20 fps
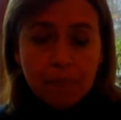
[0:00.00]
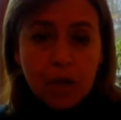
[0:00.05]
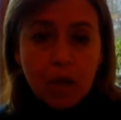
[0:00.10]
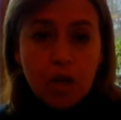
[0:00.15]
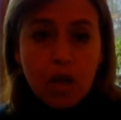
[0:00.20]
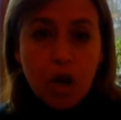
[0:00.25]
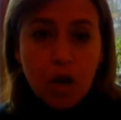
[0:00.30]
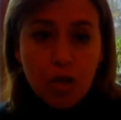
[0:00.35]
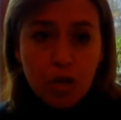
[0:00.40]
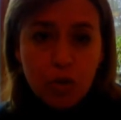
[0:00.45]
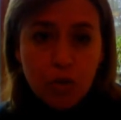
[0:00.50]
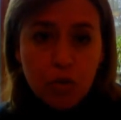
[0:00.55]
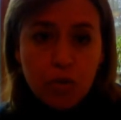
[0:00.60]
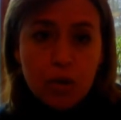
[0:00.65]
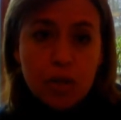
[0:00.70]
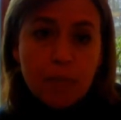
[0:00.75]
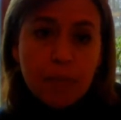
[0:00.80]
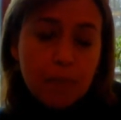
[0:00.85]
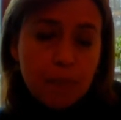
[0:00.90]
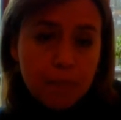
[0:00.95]
go
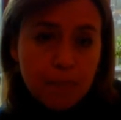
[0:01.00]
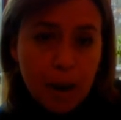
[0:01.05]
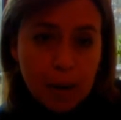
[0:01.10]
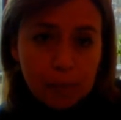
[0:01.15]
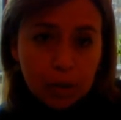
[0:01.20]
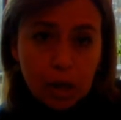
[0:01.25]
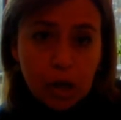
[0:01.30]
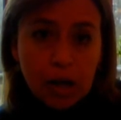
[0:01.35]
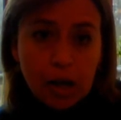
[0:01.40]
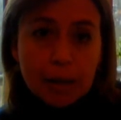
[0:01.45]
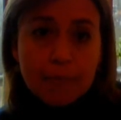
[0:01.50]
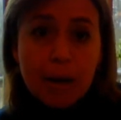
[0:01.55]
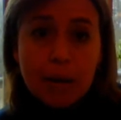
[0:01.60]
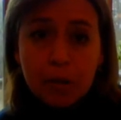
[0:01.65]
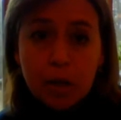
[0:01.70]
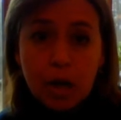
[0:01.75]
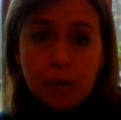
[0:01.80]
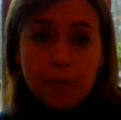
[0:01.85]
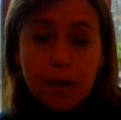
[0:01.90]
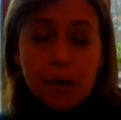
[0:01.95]
through my blog and my
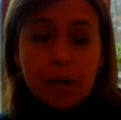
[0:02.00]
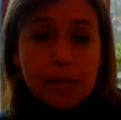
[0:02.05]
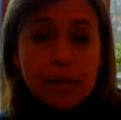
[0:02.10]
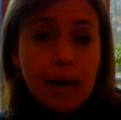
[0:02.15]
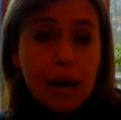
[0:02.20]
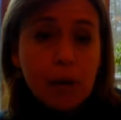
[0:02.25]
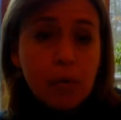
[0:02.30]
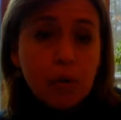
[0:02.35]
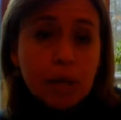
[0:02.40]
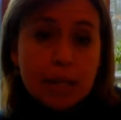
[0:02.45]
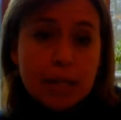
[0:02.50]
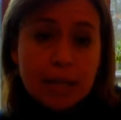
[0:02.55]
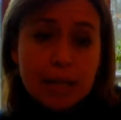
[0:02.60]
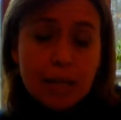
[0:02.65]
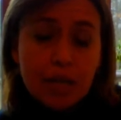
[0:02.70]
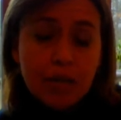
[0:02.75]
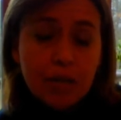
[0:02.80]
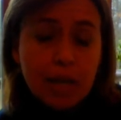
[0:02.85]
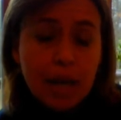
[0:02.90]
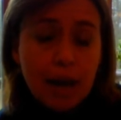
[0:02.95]
blog posts, I will
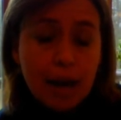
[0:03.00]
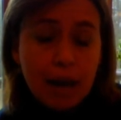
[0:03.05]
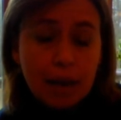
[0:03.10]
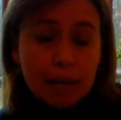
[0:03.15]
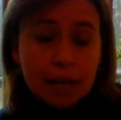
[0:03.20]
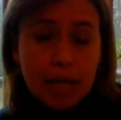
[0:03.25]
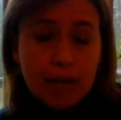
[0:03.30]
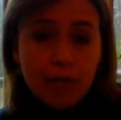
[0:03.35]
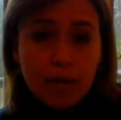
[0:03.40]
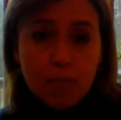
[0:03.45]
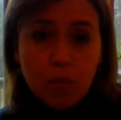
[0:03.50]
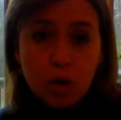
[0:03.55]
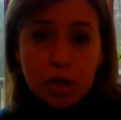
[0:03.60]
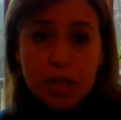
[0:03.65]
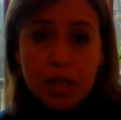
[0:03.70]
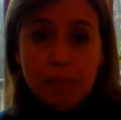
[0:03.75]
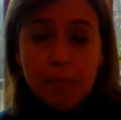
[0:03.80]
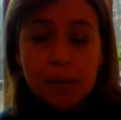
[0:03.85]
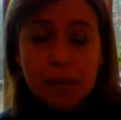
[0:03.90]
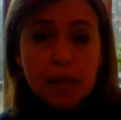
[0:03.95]
continue to give you more
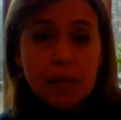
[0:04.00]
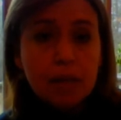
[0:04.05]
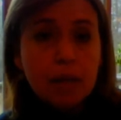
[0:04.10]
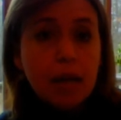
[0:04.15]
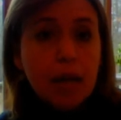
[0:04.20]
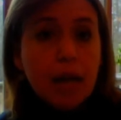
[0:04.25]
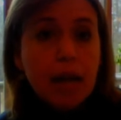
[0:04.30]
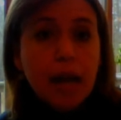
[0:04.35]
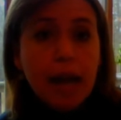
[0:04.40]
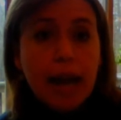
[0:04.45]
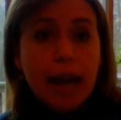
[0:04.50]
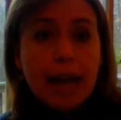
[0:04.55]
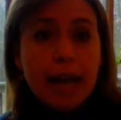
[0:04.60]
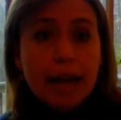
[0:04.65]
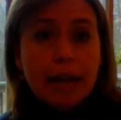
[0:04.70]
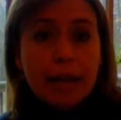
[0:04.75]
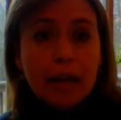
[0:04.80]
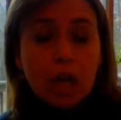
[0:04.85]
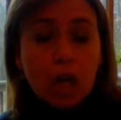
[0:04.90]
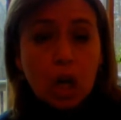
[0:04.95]
tips and
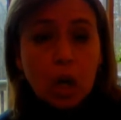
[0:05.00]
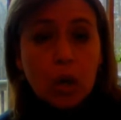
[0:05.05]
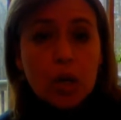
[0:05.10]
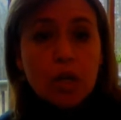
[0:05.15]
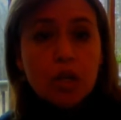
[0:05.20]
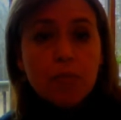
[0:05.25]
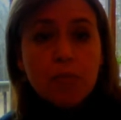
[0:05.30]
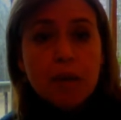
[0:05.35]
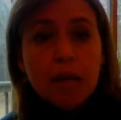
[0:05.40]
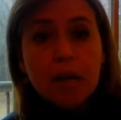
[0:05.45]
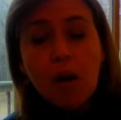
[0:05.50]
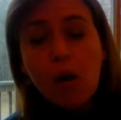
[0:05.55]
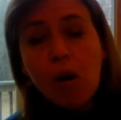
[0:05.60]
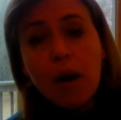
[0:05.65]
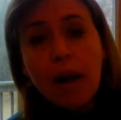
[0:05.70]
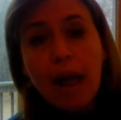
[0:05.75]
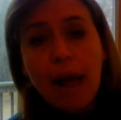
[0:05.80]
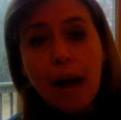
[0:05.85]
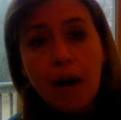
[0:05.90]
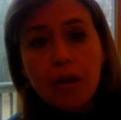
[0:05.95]
encouragement
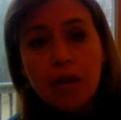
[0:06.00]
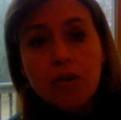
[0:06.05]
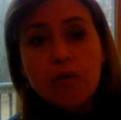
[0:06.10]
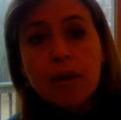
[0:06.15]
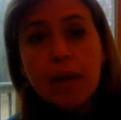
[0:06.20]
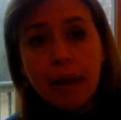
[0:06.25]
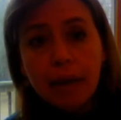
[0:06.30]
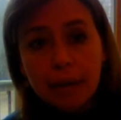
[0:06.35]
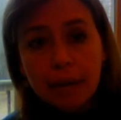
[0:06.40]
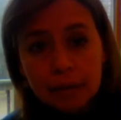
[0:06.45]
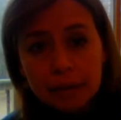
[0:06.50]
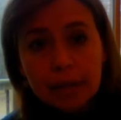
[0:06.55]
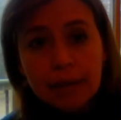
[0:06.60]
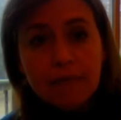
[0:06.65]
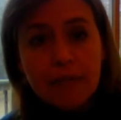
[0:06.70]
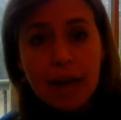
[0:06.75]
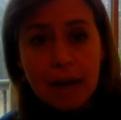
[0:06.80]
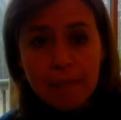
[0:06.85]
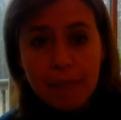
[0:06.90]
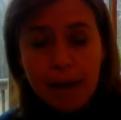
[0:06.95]
on how you can
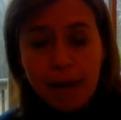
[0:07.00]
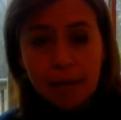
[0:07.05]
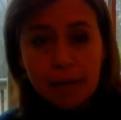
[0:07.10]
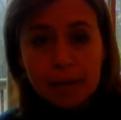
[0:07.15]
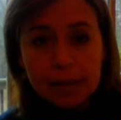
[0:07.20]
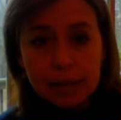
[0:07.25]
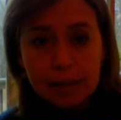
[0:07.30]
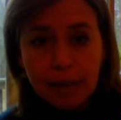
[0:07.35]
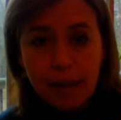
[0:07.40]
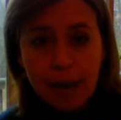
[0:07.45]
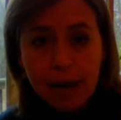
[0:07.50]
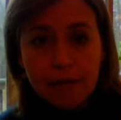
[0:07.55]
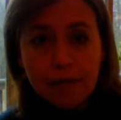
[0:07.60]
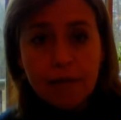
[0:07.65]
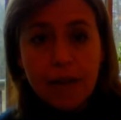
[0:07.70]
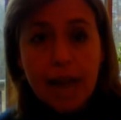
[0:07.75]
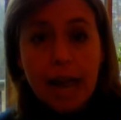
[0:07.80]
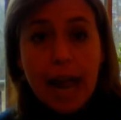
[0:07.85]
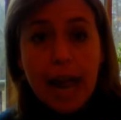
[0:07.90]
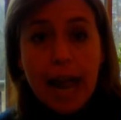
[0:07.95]
live that balanced life.
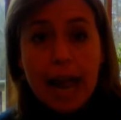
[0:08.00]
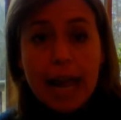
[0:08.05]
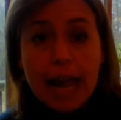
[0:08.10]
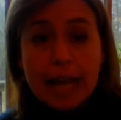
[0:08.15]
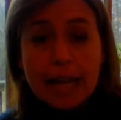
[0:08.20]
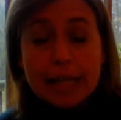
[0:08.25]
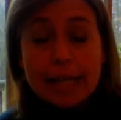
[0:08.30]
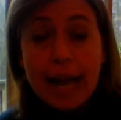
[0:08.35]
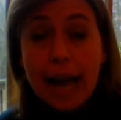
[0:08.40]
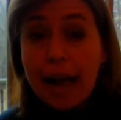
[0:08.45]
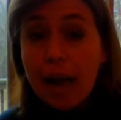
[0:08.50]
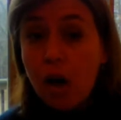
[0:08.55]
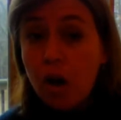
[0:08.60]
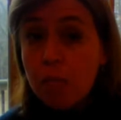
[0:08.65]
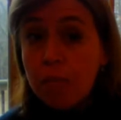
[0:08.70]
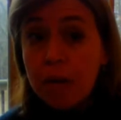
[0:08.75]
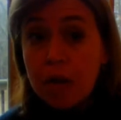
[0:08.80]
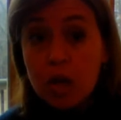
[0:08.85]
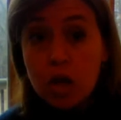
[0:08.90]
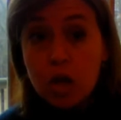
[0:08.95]
And I
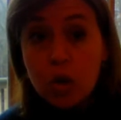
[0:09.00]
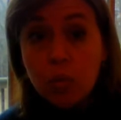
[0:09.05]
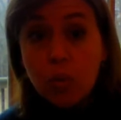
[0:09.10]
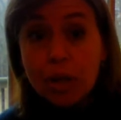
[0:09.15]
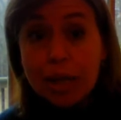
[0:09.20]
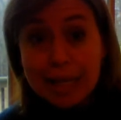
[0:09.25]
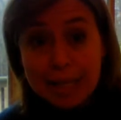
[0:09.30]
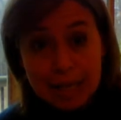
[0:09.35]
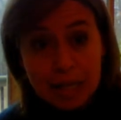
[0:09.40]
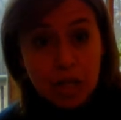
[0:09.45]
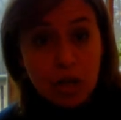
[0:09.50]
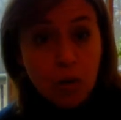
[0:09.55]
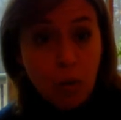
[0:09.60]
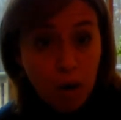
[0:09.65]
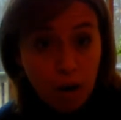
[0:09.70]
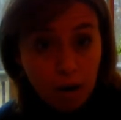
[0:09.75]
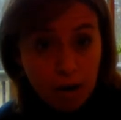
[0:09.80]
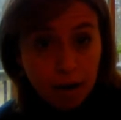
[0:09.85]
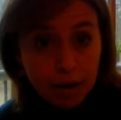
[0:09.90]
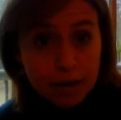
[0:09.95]
hope that you will continue
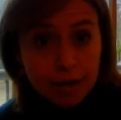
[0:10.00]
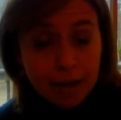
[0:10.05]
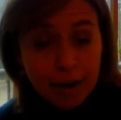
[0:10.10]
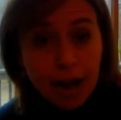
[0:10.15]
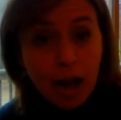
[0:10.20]
on